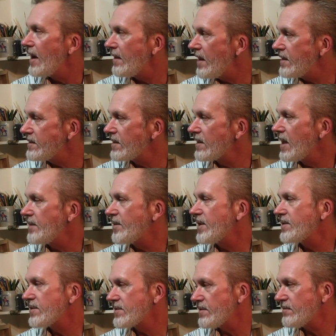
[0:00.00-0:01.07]
liked it a lot
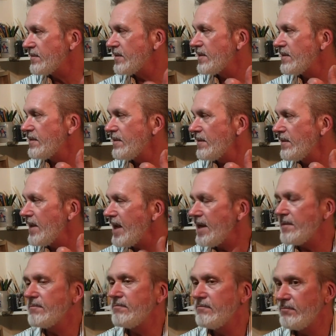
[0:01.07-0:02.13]
because it's a
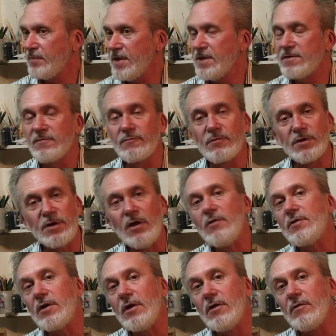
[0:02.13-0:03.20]
late piece of
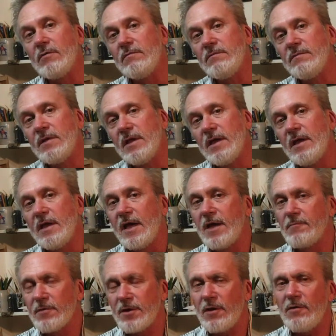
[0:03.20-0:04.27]
Rococo.
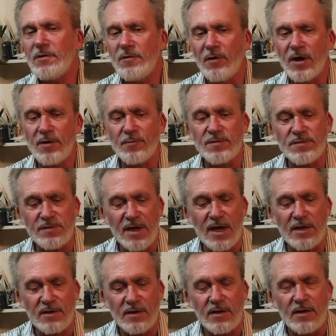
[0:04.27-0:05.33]
And Rococo art is
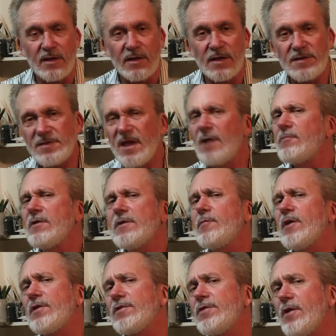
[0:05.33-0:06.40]
not really
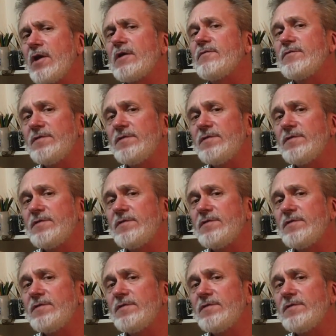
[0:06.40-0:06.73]
well thought of